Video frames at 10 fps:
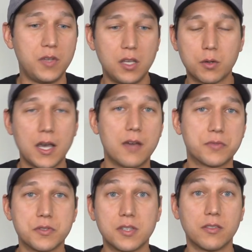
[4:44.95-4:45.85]
video
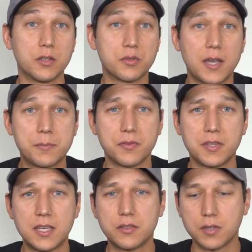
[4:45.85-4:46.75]
conferencing, those types of
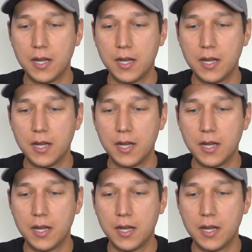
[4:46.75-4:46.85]
things.